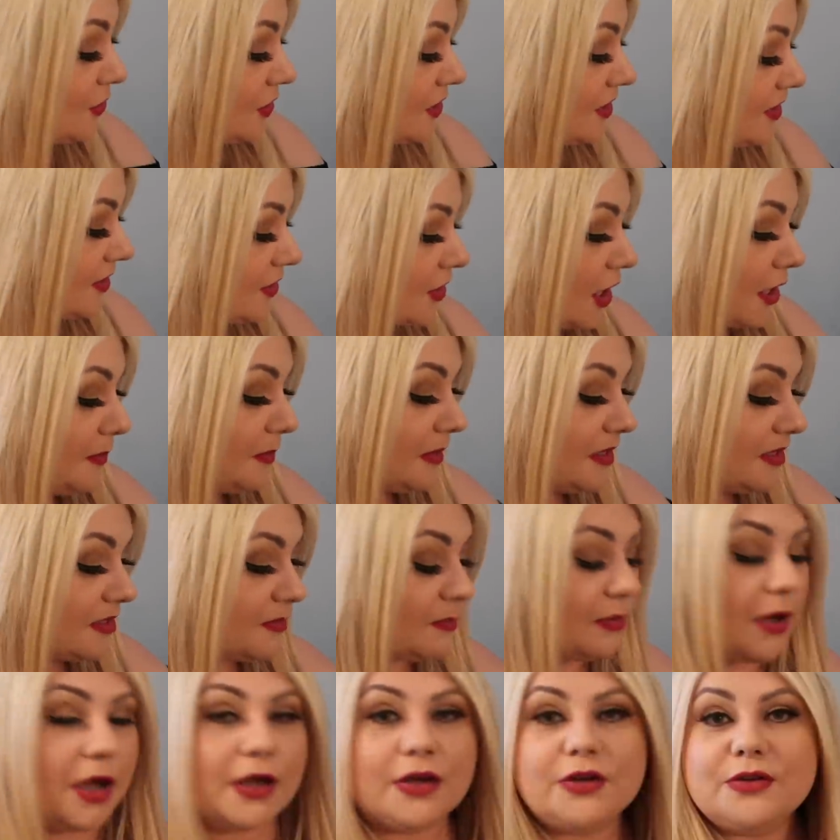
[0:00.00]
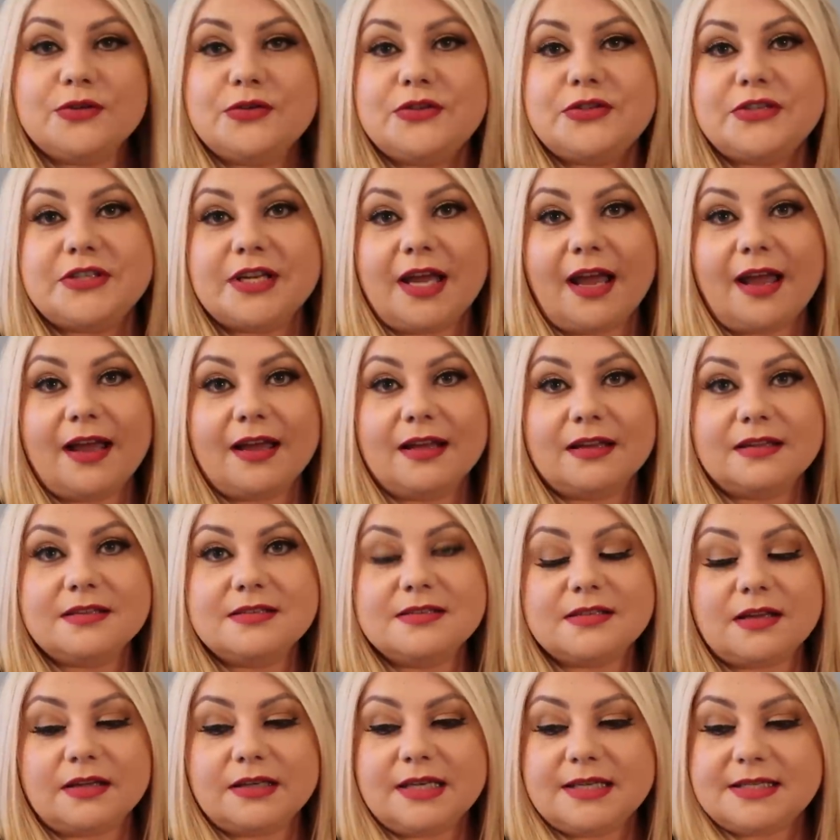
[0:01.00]
just opening some post
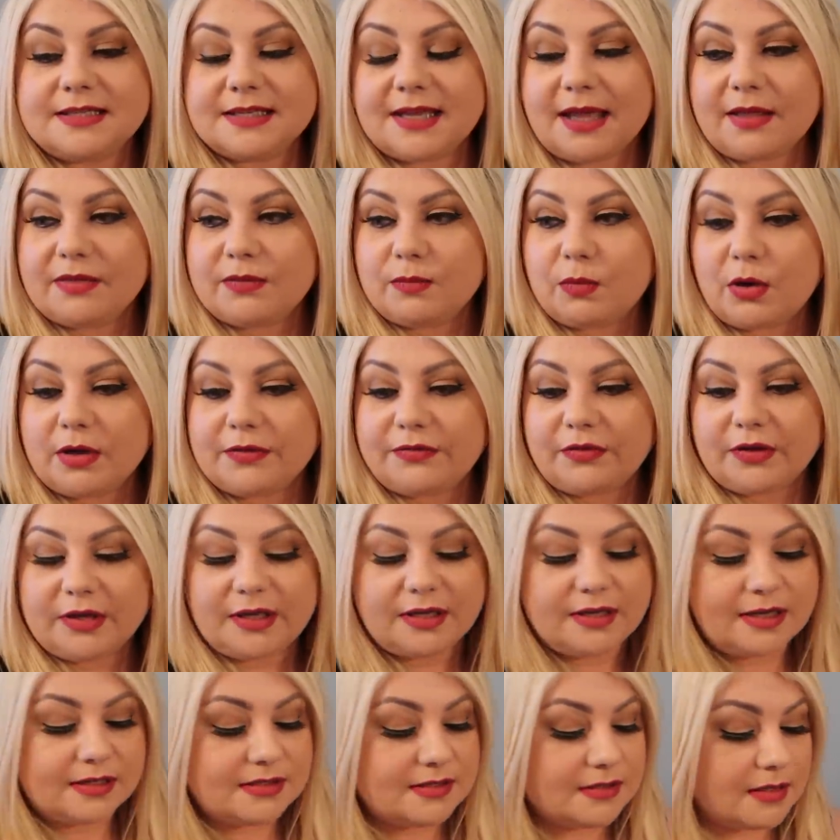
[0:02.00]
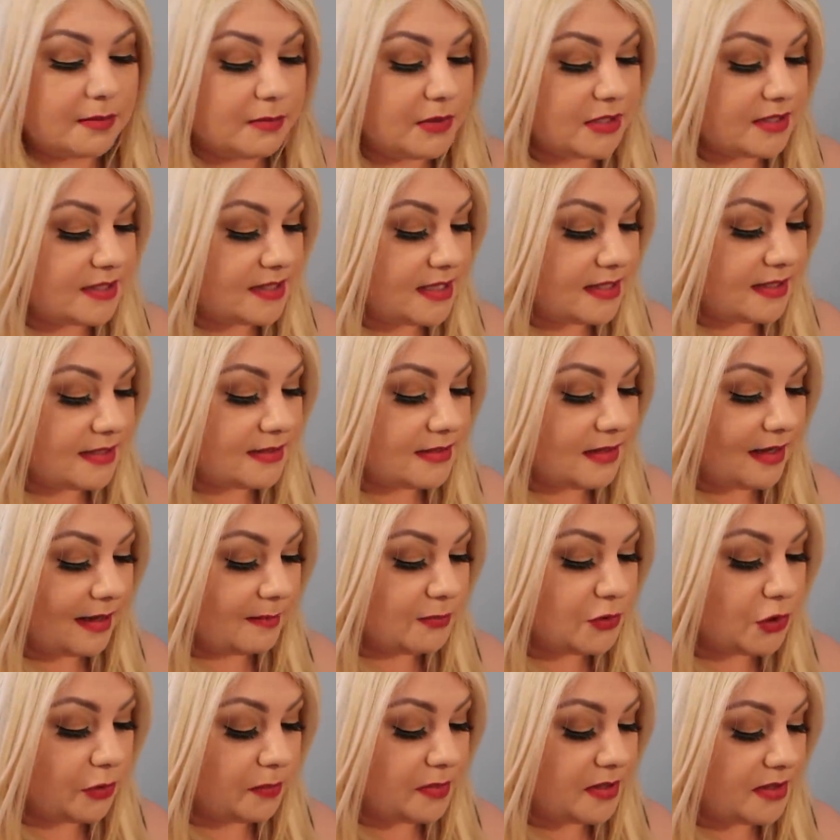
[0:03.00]
and I need to get the Wi-Fi connected up because this
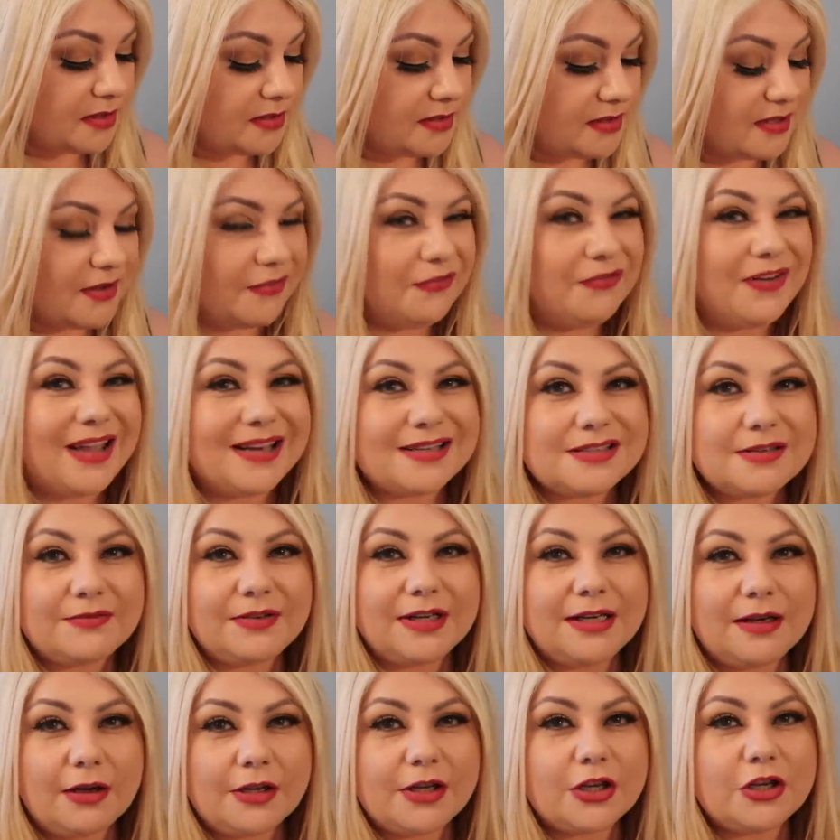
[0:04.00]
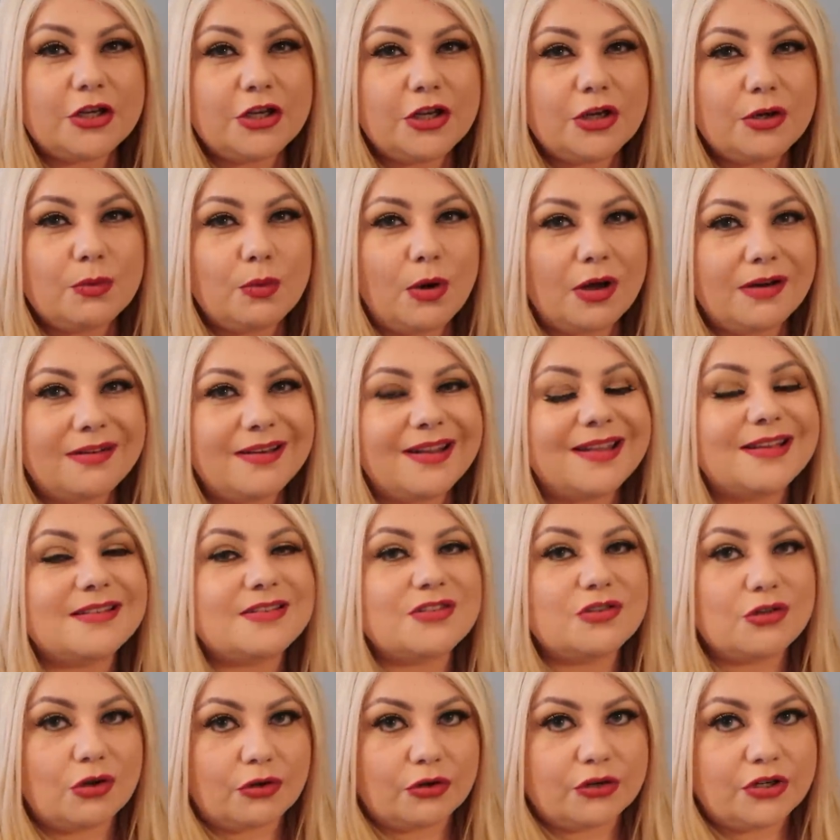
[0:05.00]
laptop is effectively like a new one.
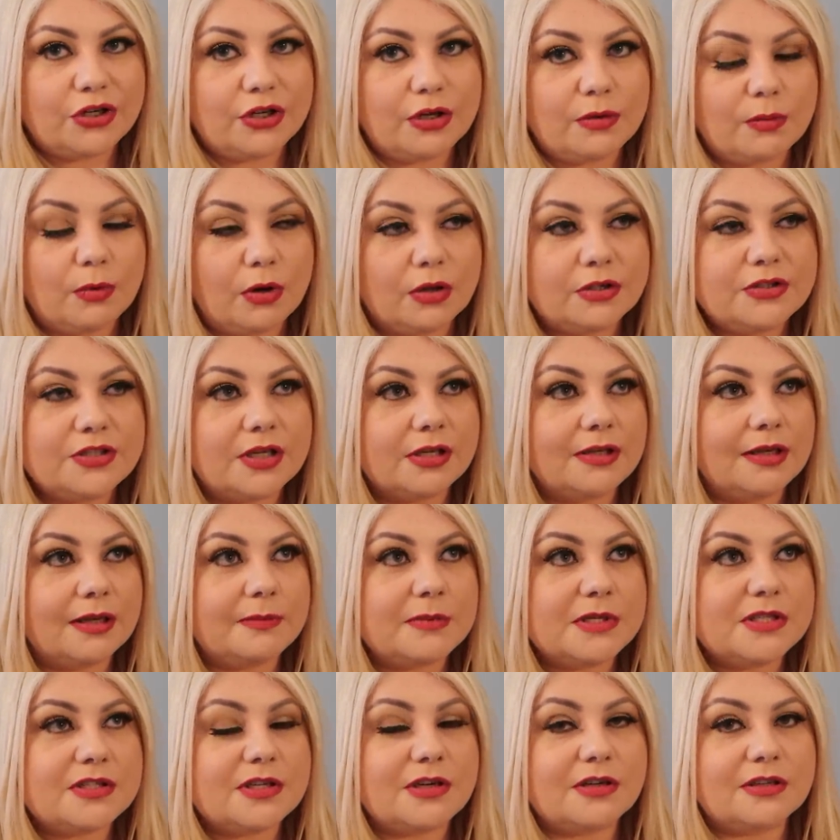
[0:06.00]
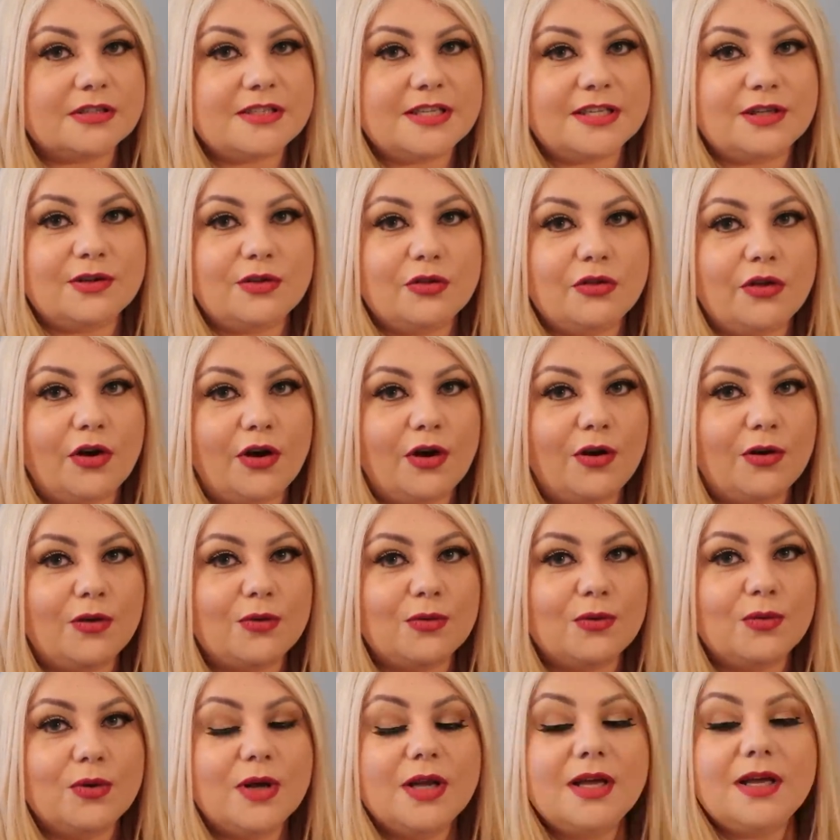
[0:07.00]
It's not a new one. Don't get me started on the
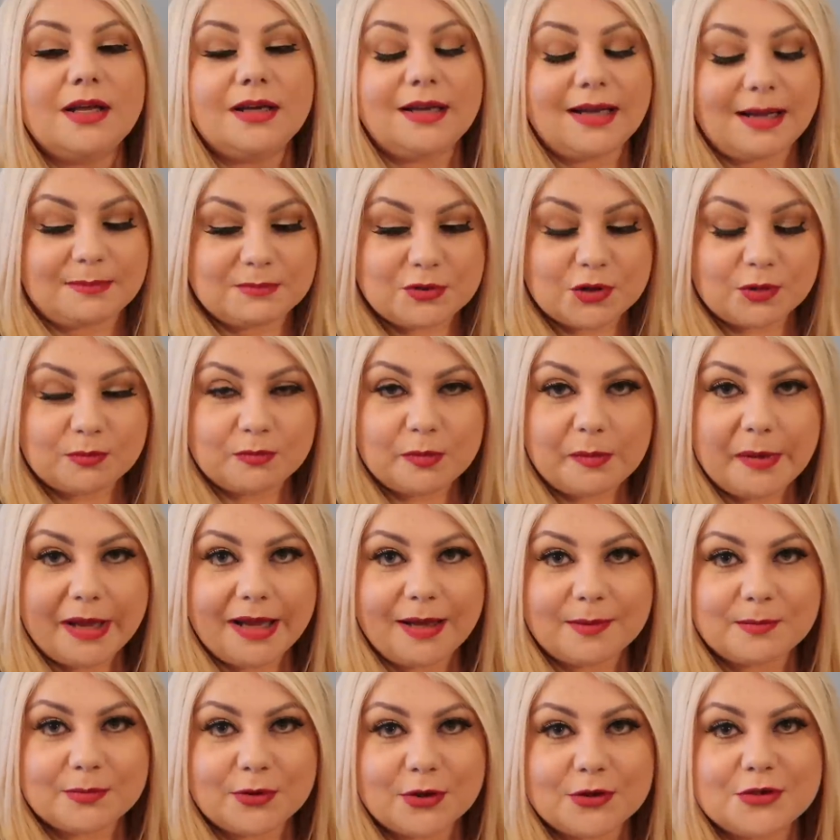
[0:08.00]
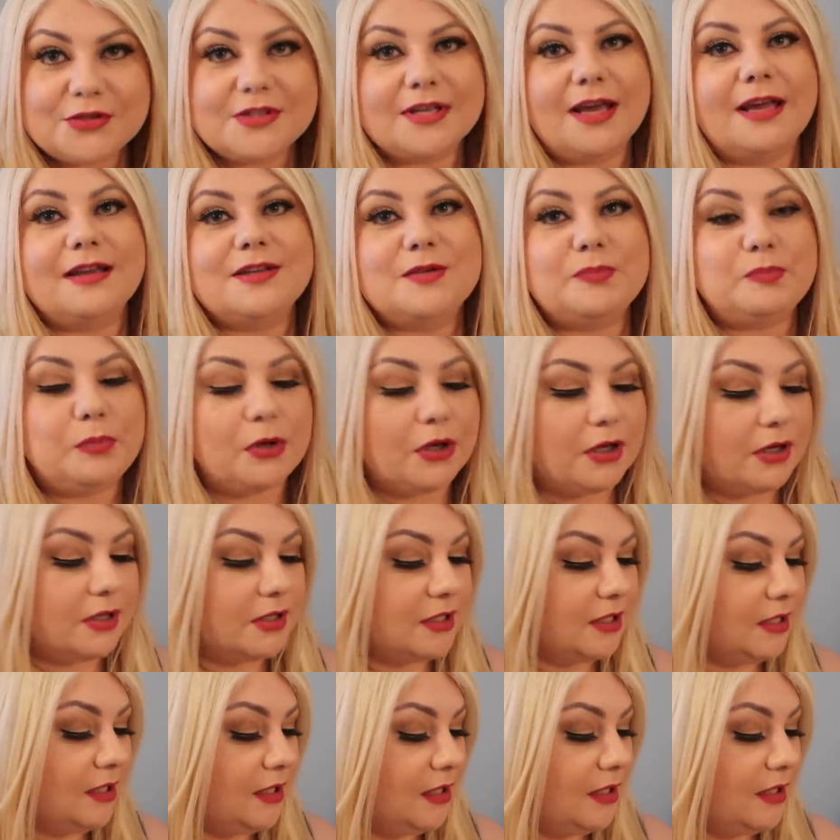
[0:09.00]
whole laptop repair process, but